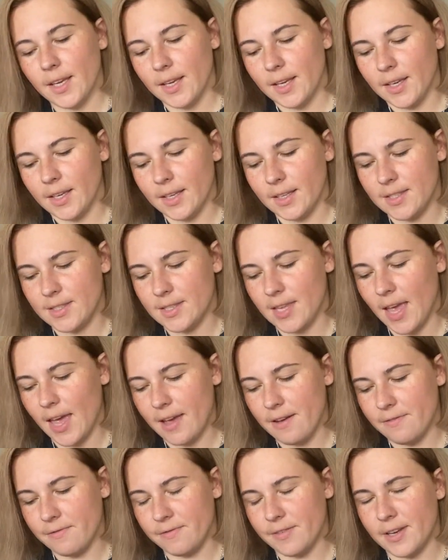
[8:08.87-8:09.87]
It's
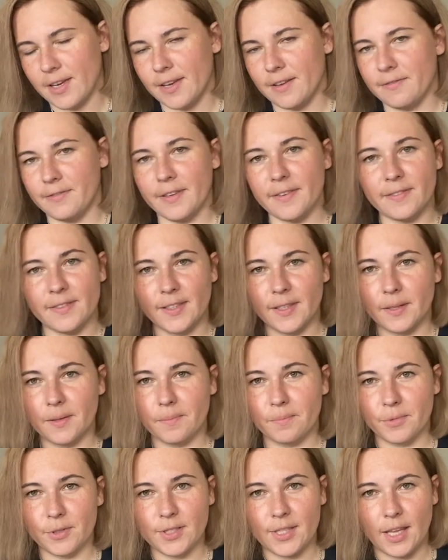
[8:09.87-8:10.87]
have
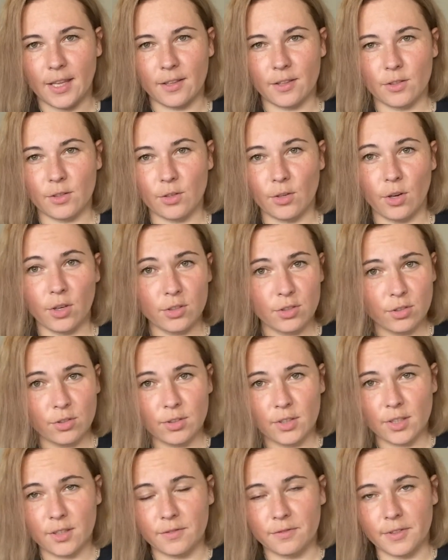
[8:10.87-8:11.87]
50%
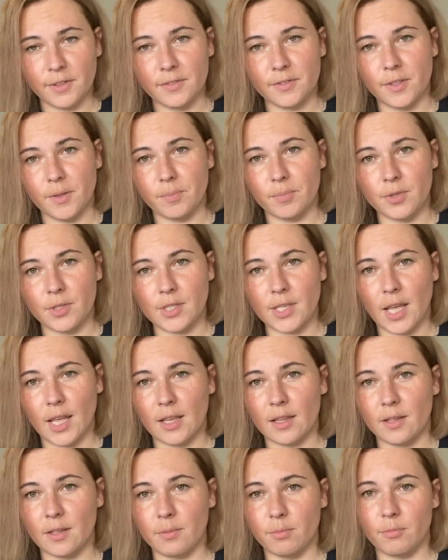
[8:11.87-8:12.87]
cotton and
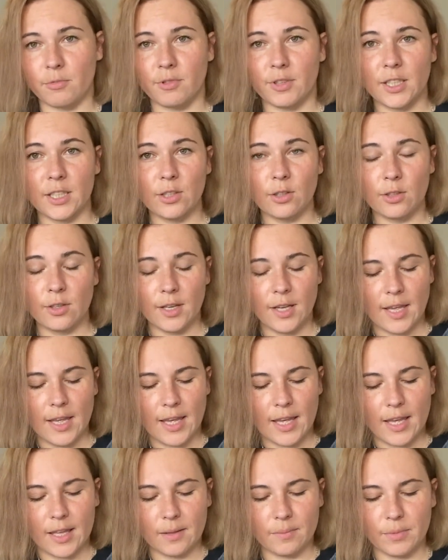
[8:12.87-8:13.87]
50% merino,
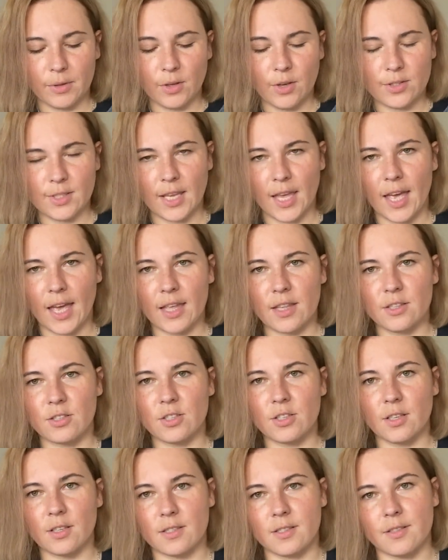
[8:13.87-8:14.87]
and because I had
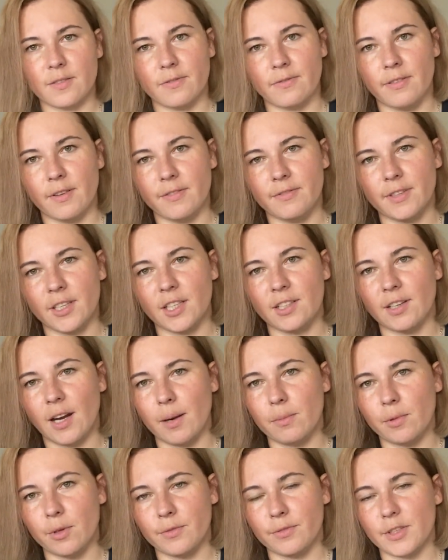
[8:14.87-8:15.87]
just 50
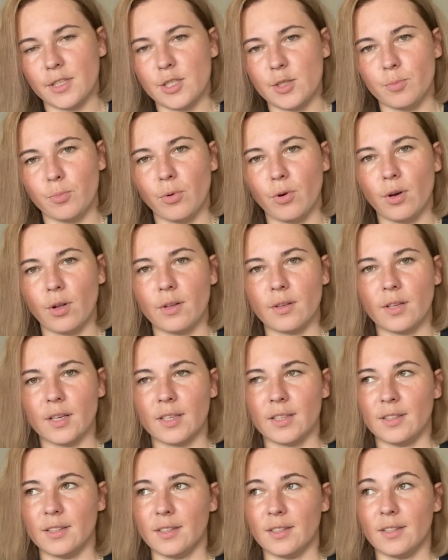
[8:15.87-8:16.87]
grams of each ball,
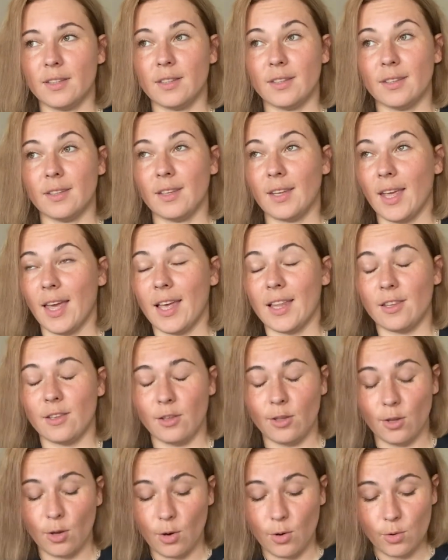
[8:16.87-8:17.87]
I had
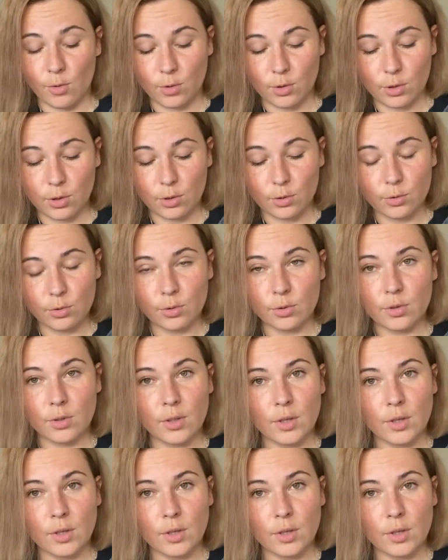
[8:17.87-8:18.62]
no clue